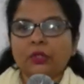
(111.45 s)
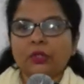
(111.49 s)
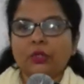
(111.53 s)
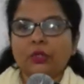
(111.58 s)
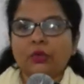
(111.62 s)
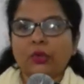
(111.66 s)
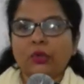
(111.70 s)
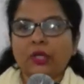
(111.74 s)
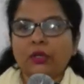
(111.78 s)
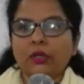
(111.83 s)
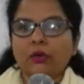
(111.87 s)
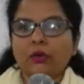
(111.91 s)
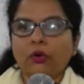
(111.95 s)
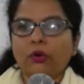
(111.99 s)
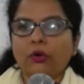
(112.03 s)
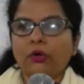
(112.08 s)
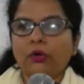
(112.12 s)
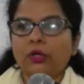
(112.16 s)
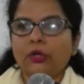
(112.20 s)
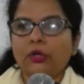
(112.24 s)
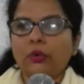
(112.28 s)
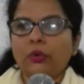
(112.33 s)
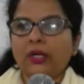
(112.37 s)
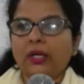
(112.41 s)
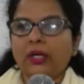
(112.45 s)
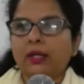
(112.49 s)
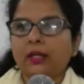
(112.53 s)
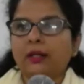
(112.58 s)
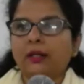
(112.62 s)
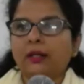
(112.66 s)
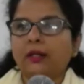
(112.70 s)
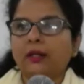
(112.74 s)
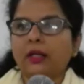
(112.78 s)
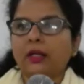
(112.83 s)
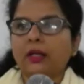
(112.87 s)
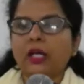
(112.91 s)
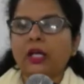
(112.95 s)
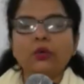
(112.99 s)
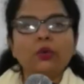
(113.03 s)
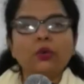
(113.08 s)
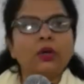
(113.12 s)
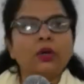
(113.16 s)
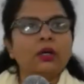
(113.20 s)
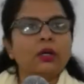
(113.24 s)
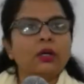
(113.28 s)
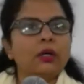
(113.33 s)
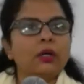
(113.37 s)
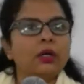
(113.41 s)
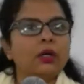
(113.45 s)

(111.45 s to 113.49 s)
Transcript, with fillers: you can, or uh, you can, are you,